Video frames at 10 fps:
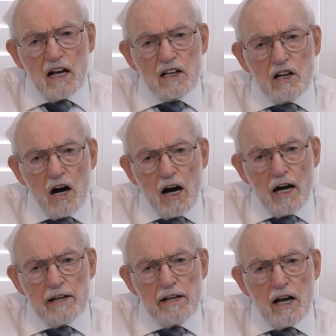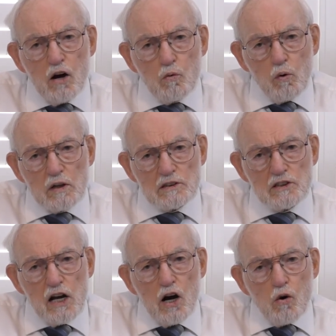God was
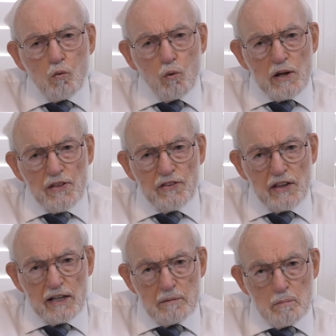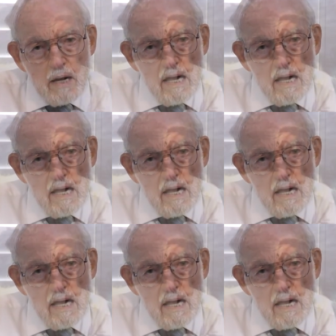with them.